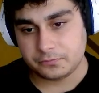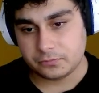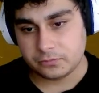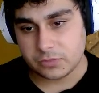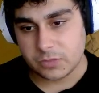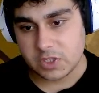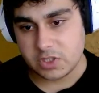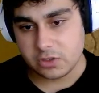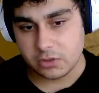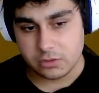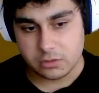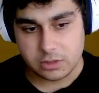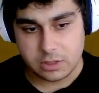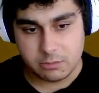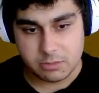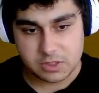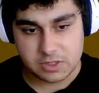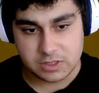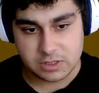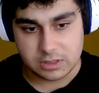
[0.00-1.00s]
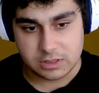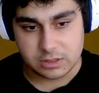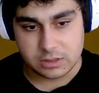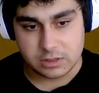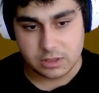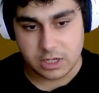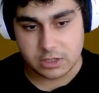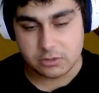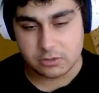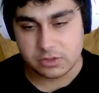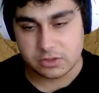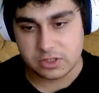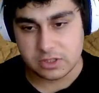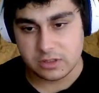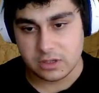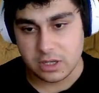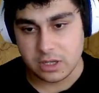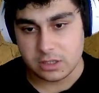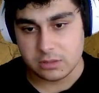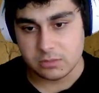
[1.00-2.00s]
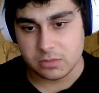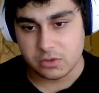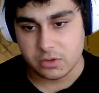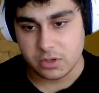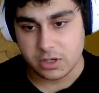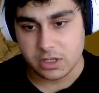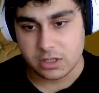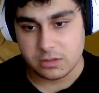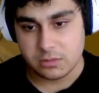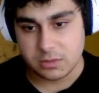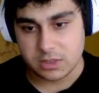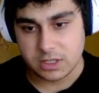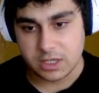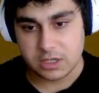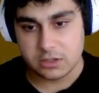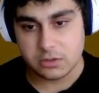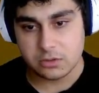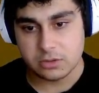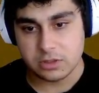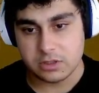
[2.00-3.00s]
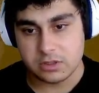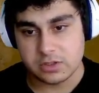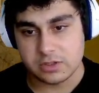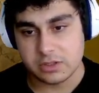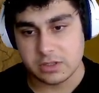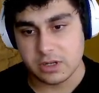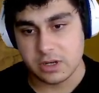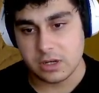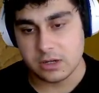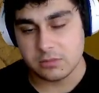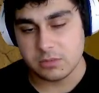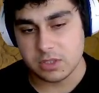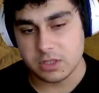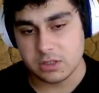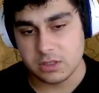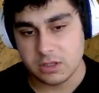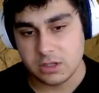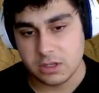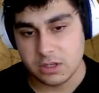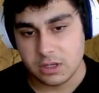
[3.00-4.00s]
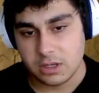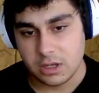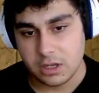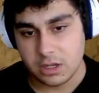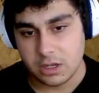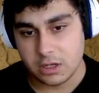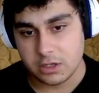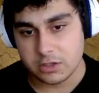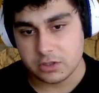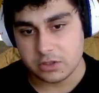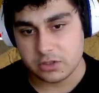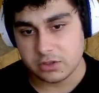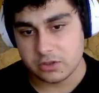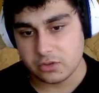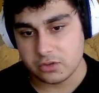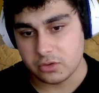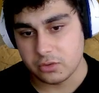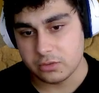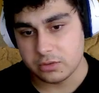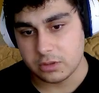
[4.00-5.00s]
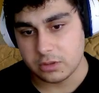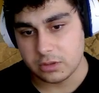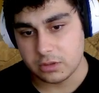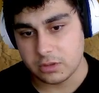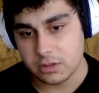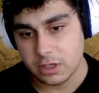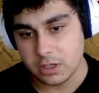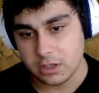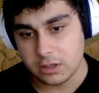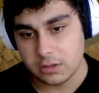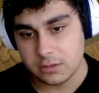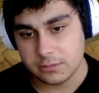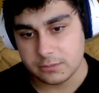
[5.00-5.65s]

So let me see. I don't see the enemy, right? But I know there's an enemy. I just throw the grenade.